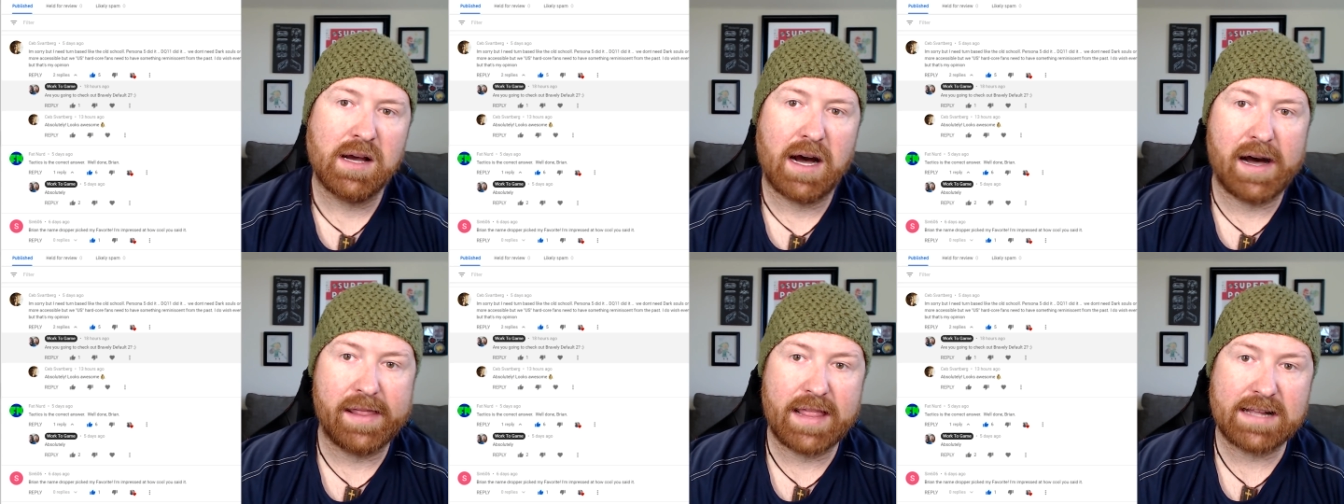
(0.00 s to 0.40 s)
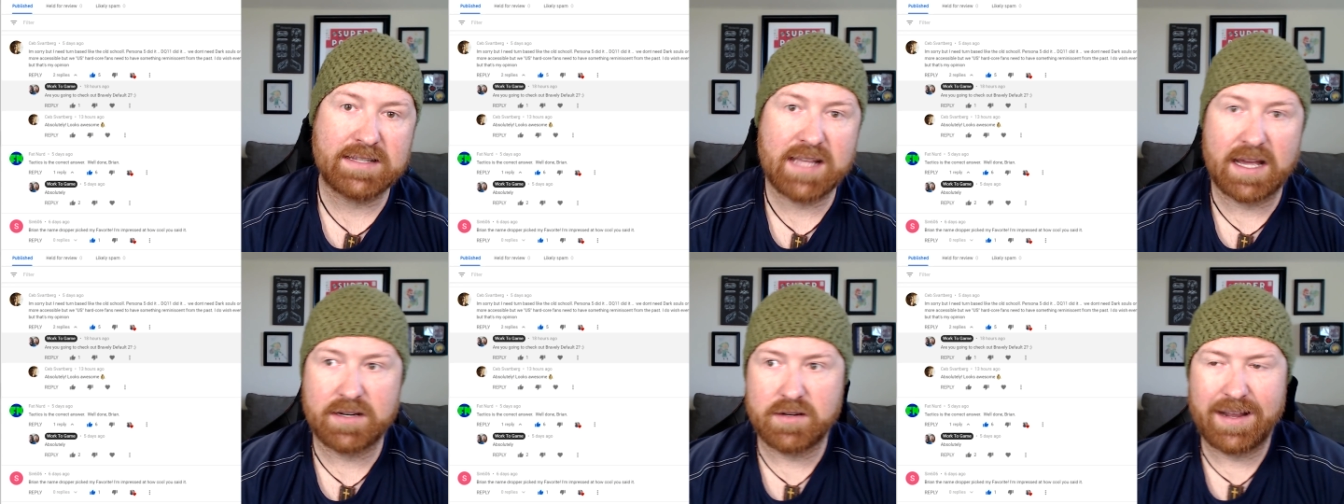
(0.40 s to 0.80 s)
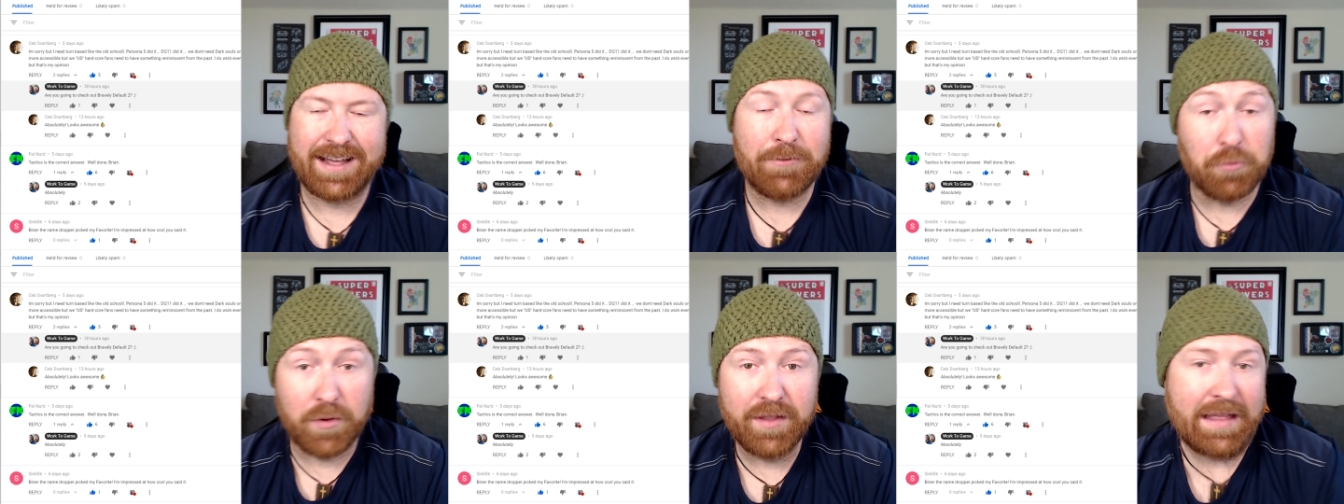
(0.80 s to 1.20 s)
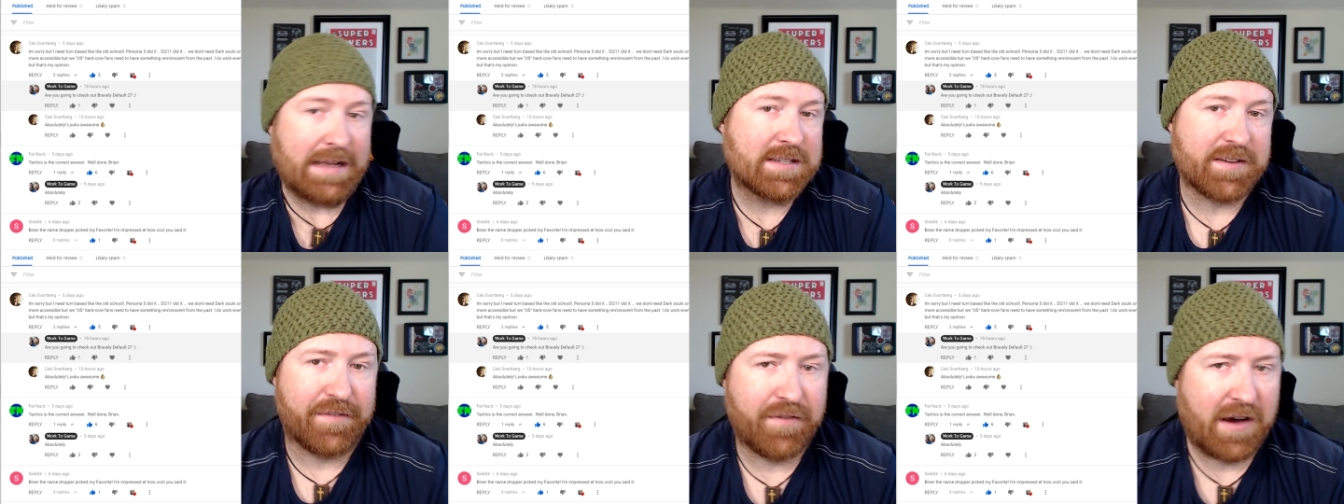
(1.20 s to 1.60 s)
Uh, that's that. It really
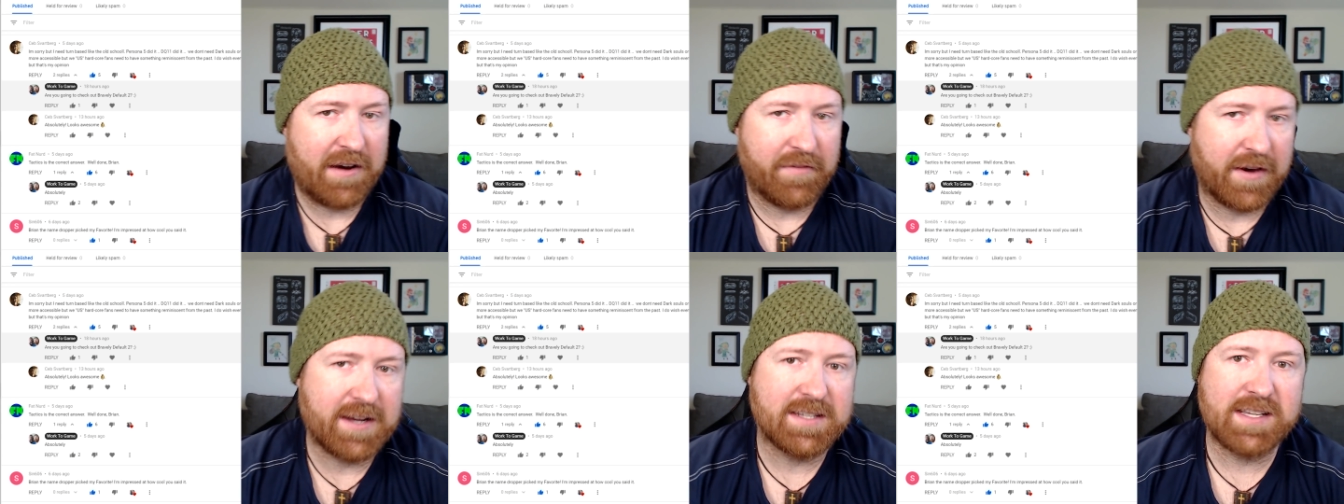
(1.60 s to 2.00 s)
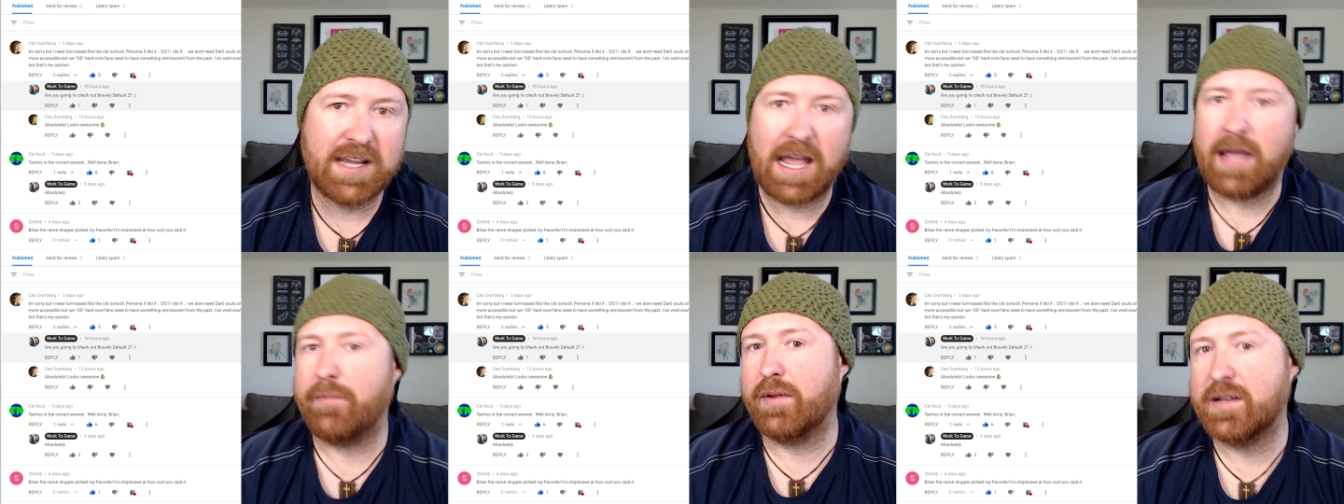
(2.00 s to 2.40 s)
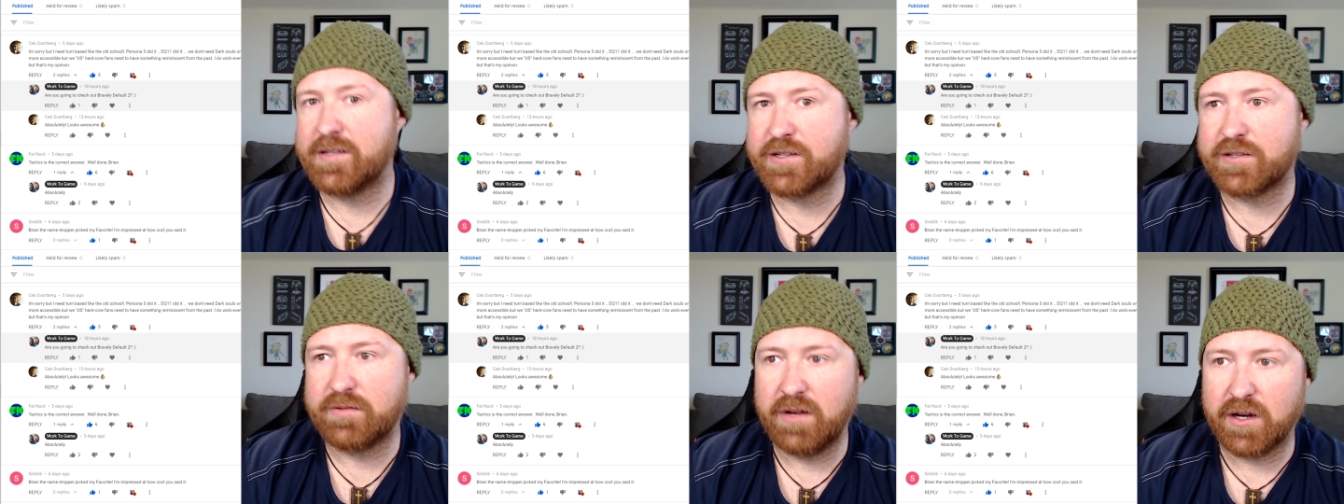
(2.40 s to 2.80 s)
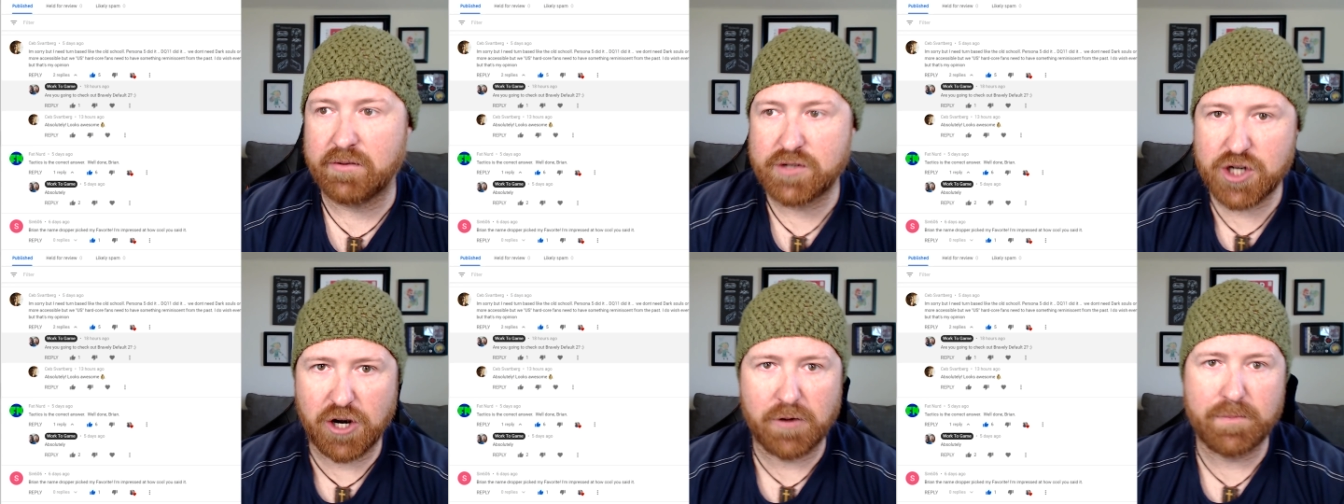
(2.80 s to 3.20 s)
is a Final Fantasy game. It is you know
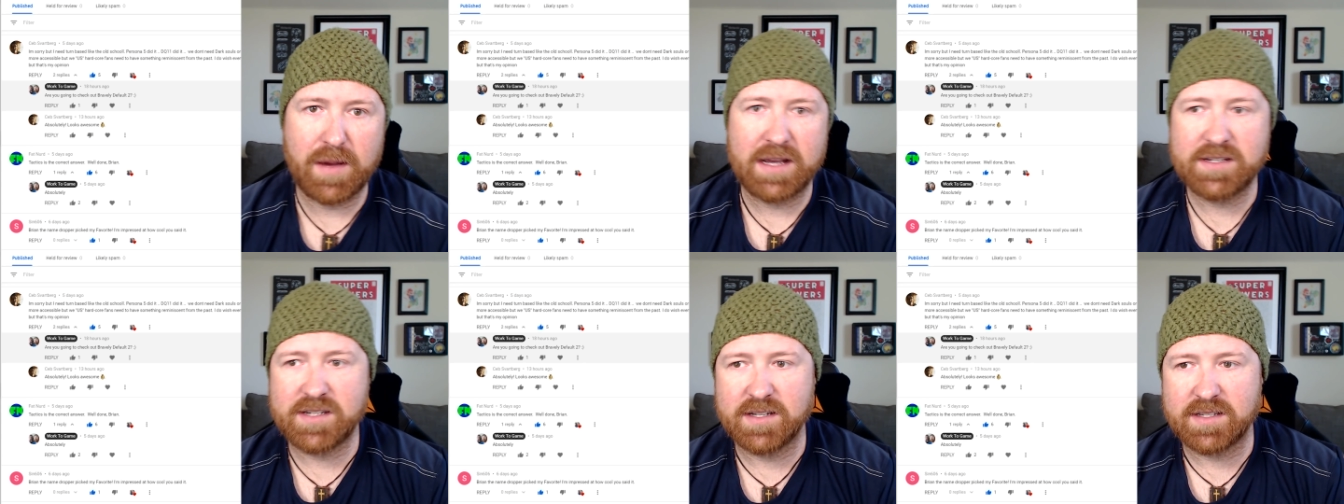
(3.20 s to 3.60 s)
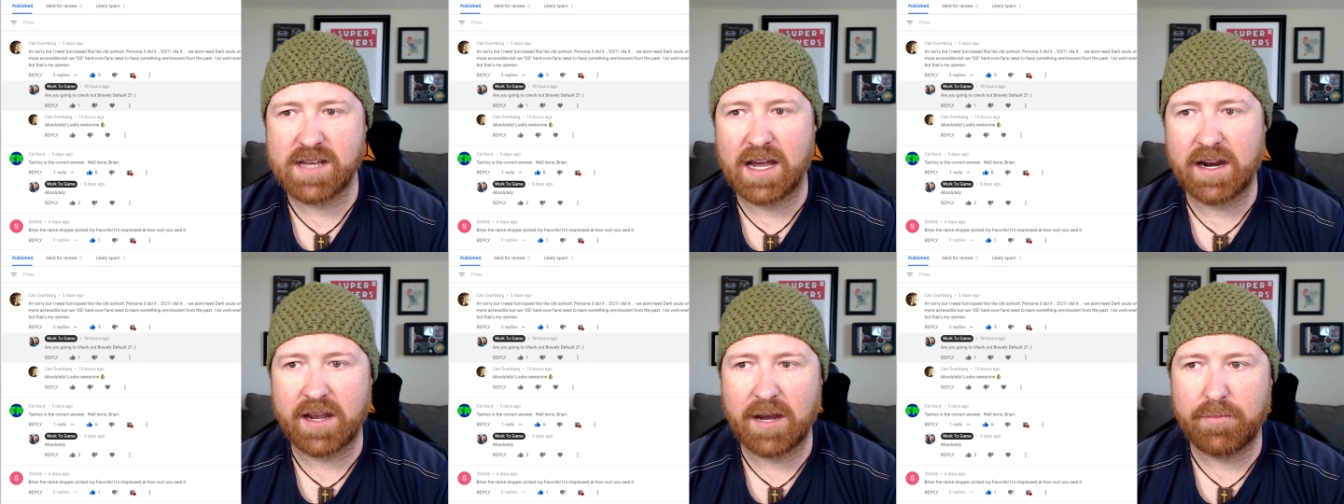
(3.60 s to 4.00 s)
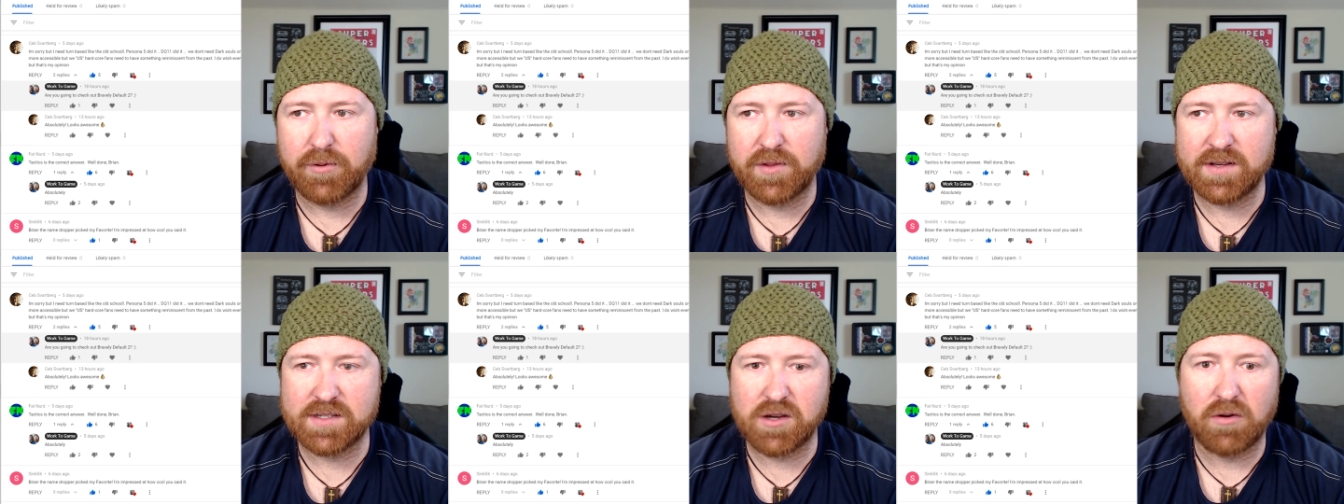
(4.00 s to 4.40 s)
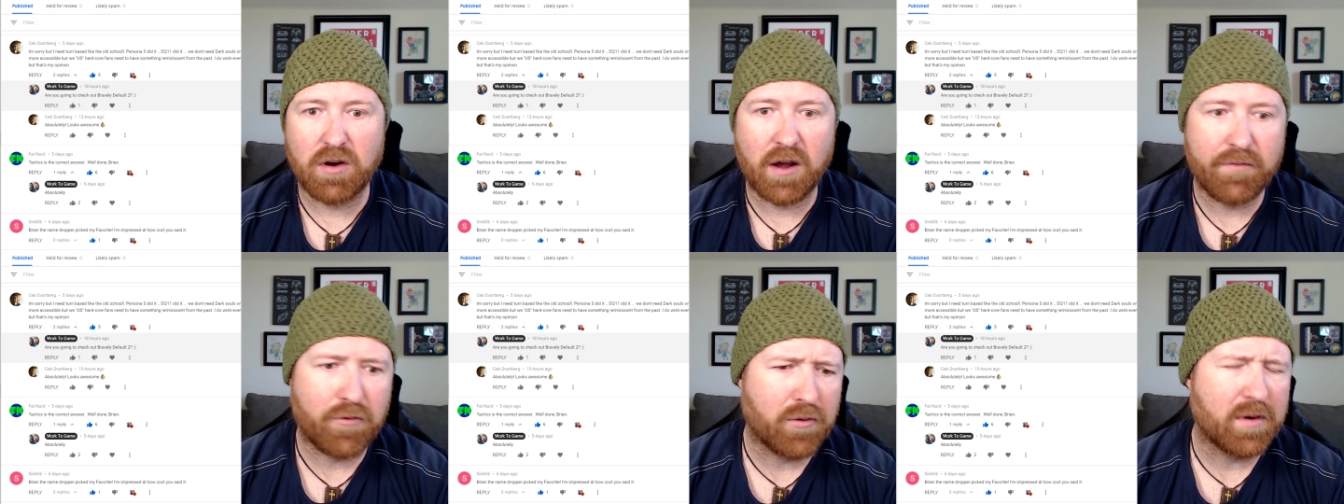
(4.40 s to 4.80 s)
turn based. It's got a couple things going
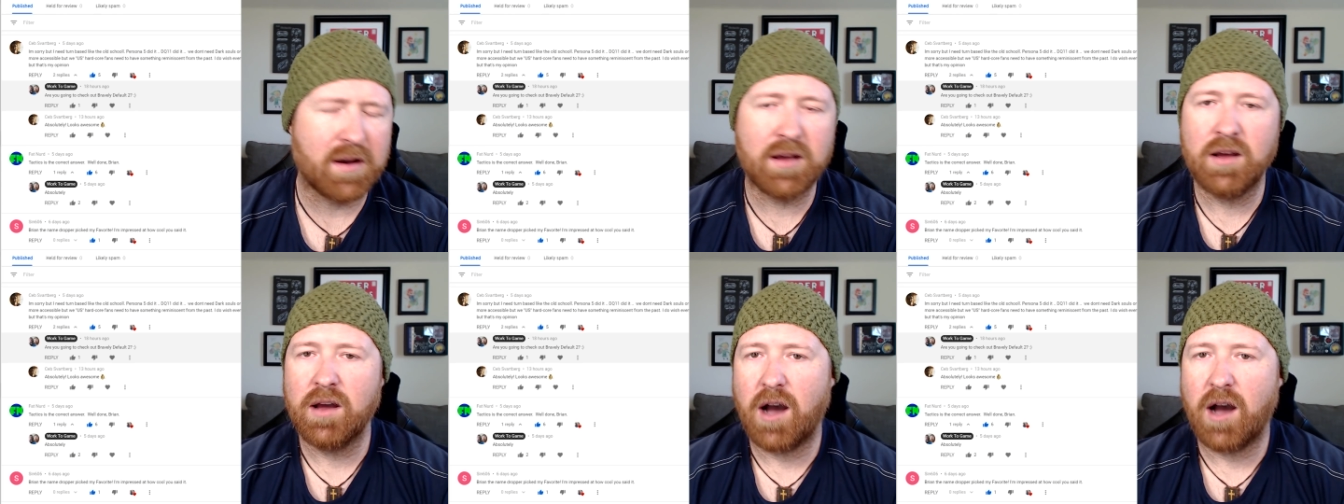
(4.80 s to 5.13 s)
on for it.